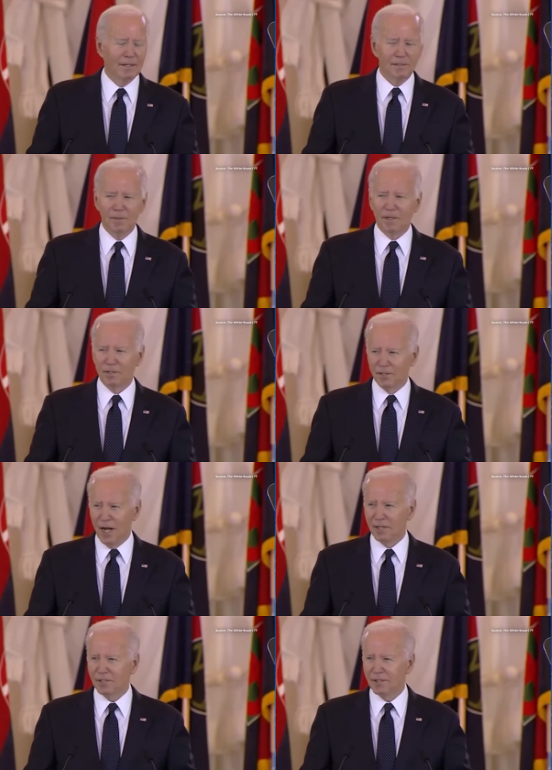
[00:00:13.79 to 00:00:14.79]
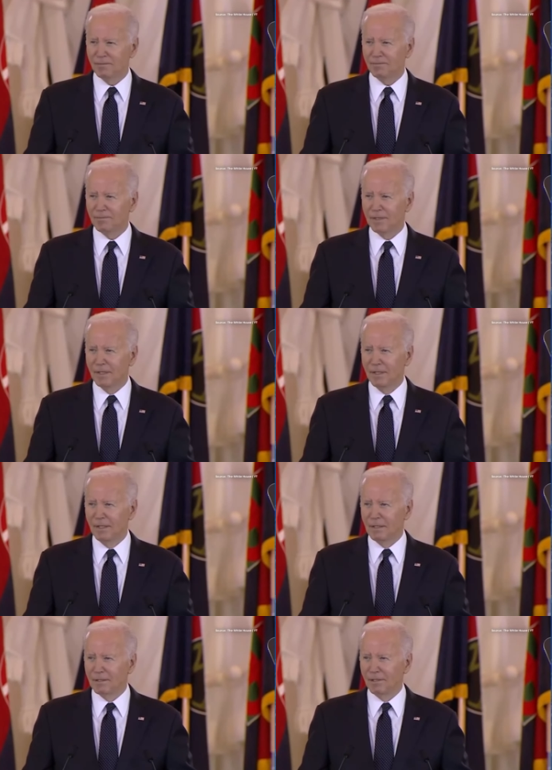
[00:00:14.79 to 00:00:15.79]
Speaker Johnson,
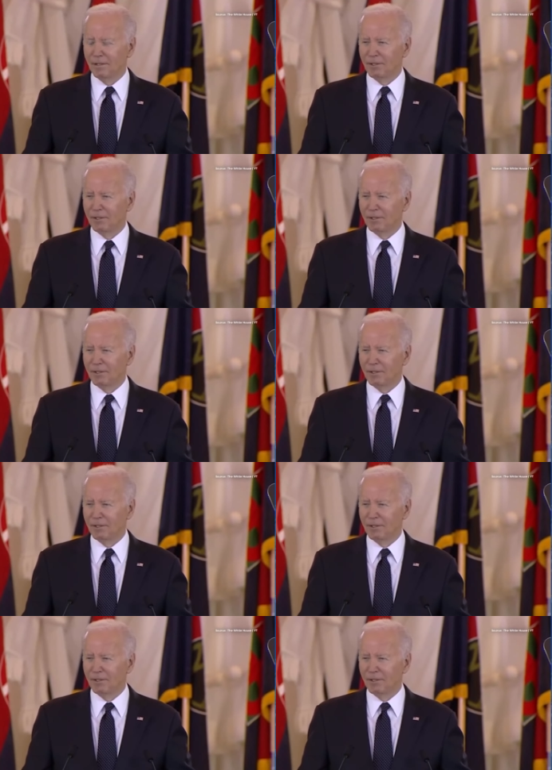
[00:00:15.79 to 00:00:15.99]
Leader